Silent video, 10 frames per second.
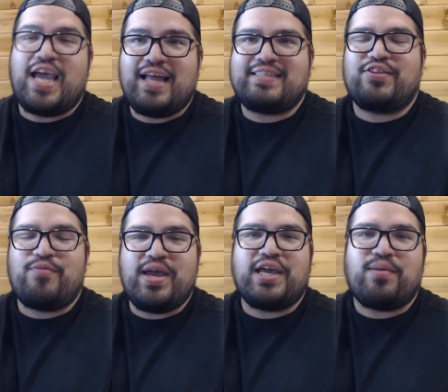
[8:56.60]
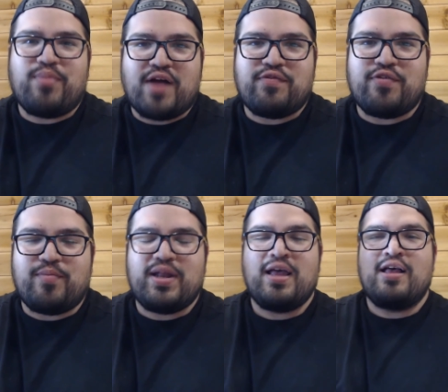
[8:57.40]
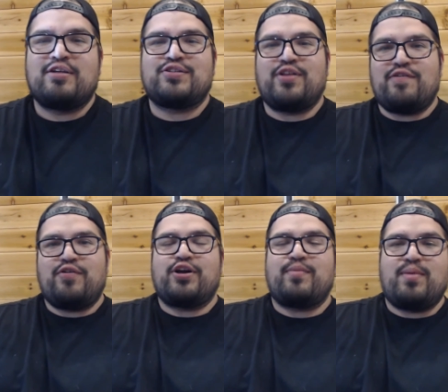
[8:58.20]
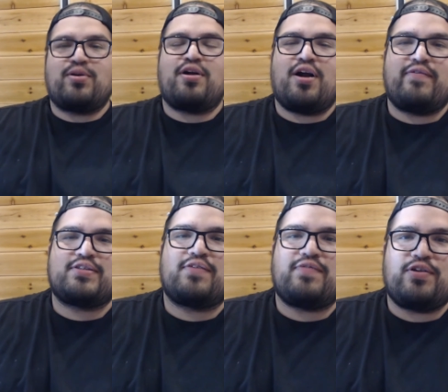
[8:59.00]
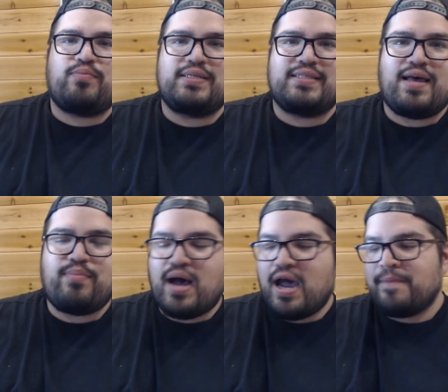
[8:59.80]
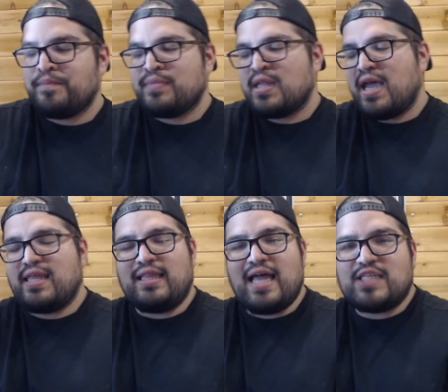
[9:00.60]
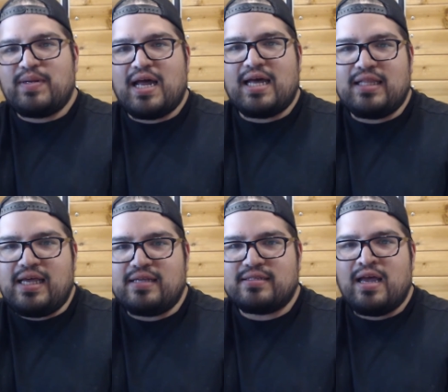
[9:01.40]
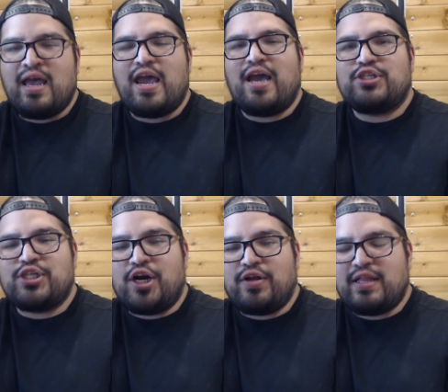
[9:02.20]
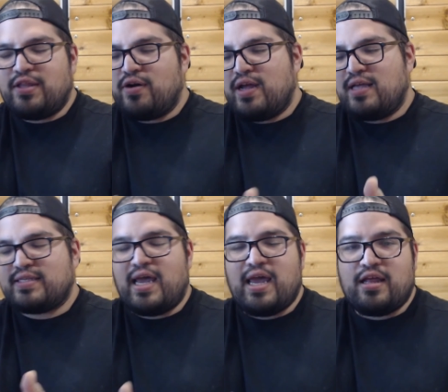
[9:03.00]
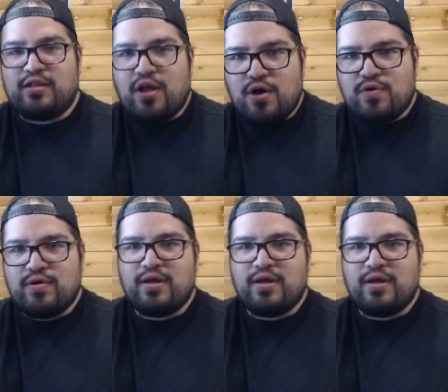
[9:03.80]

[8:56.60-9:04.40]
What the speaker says: that they're making a profit from it. So therefore, you're going to be able to carve yourself a little piece of that pie. And then last but not least, ensure that there is a low,